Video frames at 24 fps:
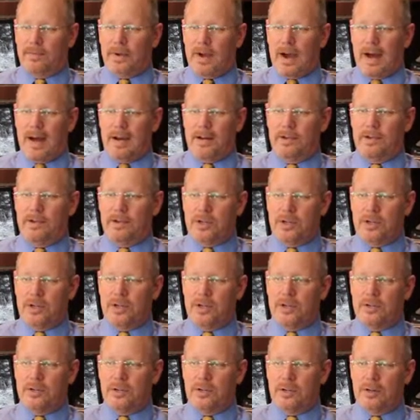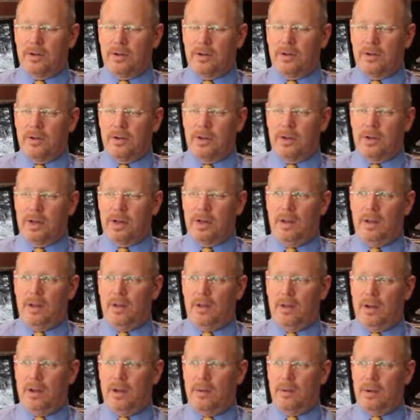cottage cheese and
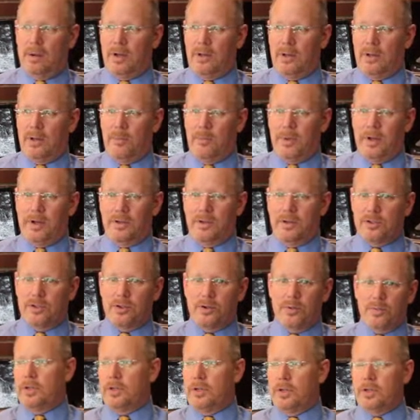a little bit of soup.